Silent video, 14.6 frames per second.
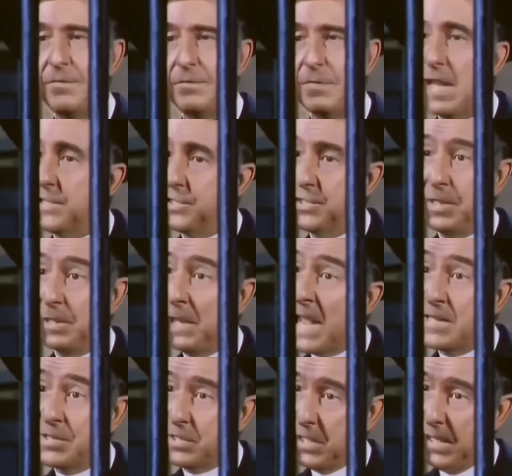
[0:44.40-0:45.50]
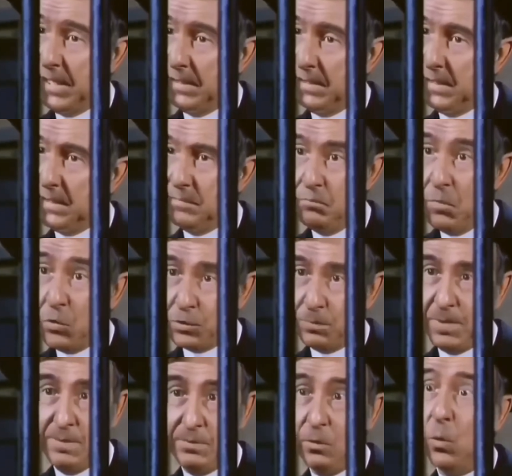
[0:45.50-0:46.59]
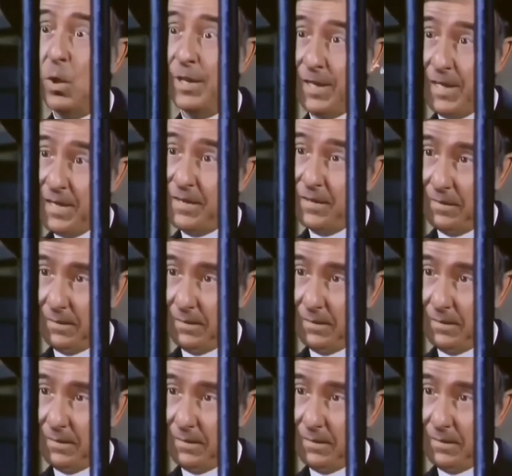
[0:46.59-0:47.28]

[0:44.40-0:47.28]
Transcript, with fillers: That's the last thing that most people want to hear.